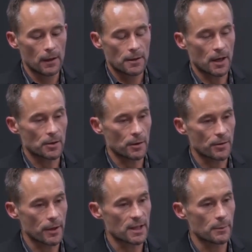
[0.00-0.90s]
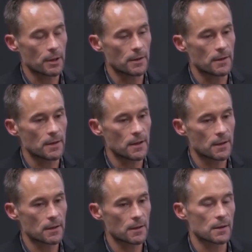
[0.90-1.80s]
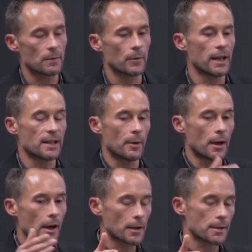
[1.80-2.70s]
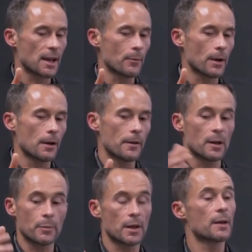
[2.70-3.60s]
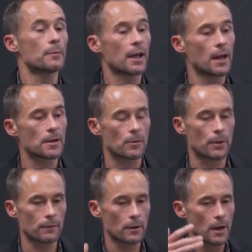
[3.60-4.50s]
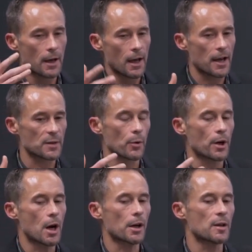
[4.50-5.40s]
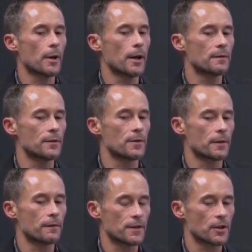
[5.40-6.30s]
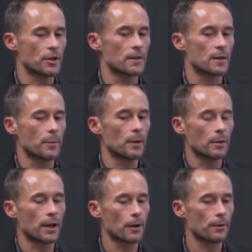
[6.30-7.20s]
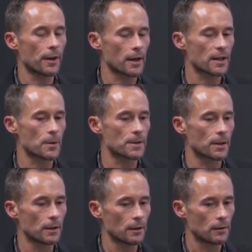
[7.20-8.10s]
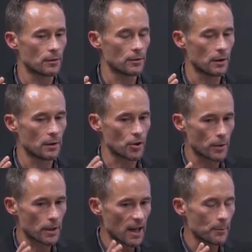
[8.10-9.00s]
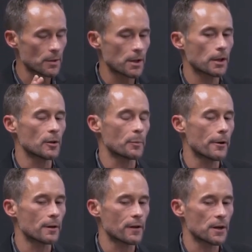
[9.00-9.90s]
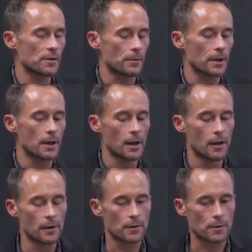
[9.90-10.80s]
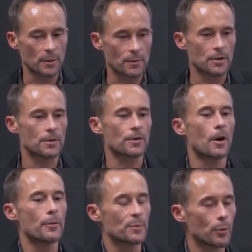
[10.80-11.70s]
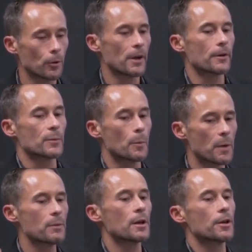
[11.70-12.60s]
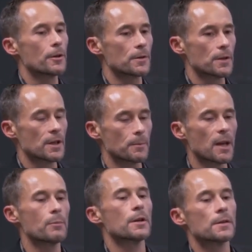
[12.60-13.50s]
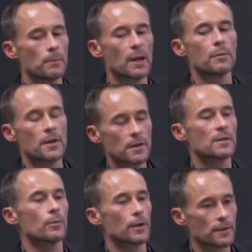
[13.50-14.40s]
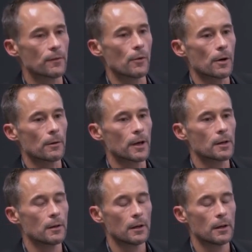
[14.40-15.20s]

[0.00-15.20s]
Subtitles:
sexually transmitted diseases, and when antibiotics came around, then it became cancer. Whatever has preoccupied physicians and public health experts during that particular period of history, circumcision's always pulled out as, well, maybe it cures this, maybe this is what it's for, right?